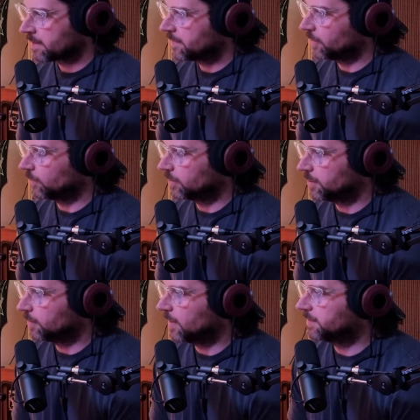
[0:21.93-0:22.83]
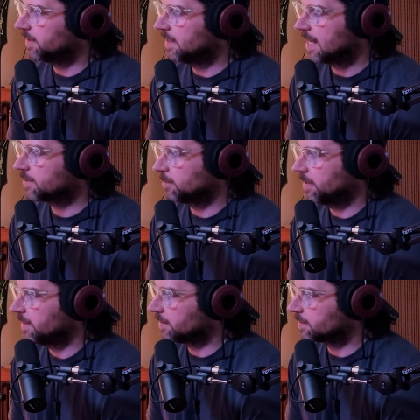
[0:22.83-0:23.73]
that are Goodyear welted and not so
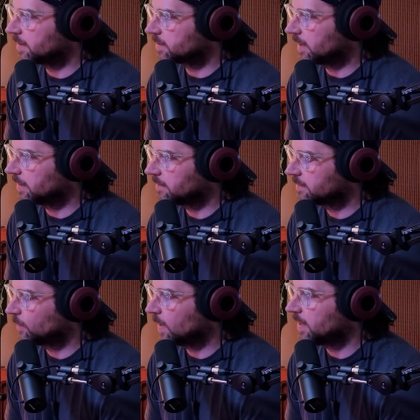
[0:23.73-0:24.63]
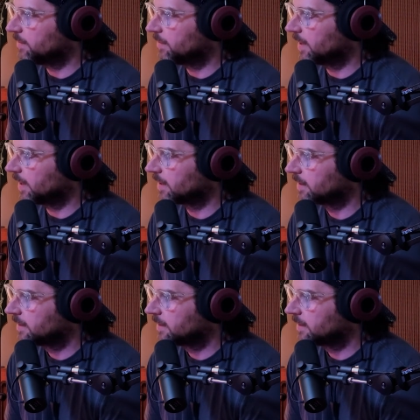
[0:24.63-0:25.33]
many that are Stitchdown. So why do you think